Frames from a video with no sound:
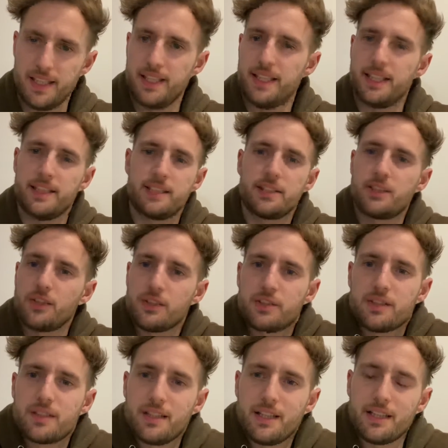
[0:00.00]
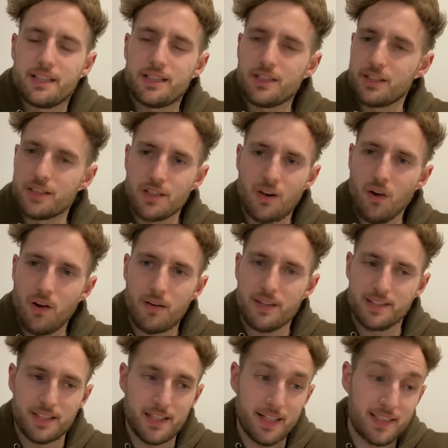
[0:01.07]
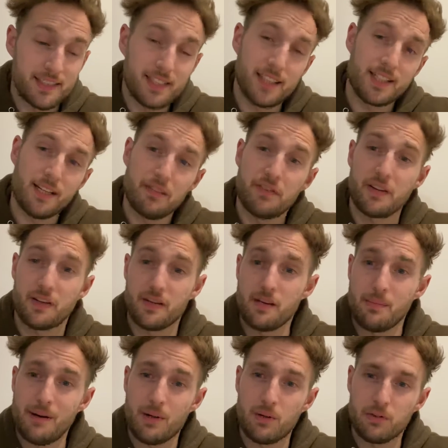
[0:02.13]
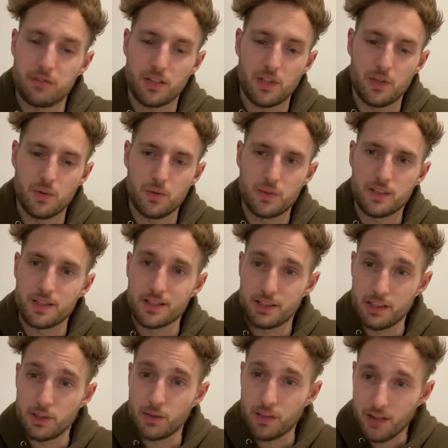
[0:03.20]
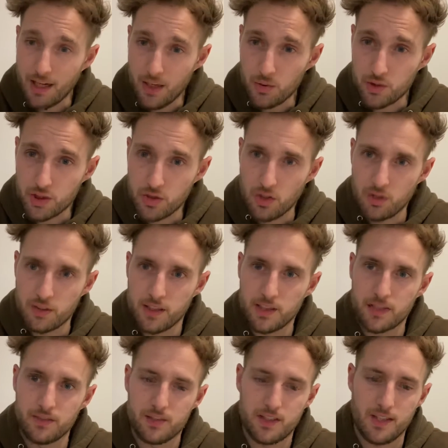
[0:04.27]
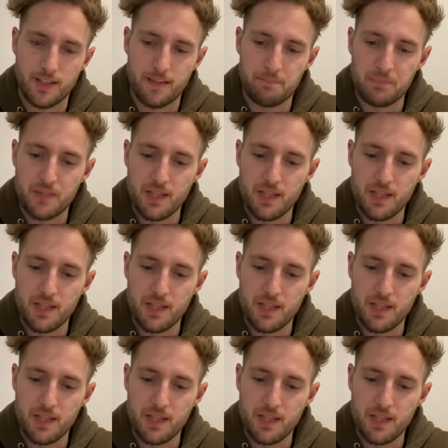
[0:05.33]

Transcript: It's an insignificant amount of load considering how strong the glutes are.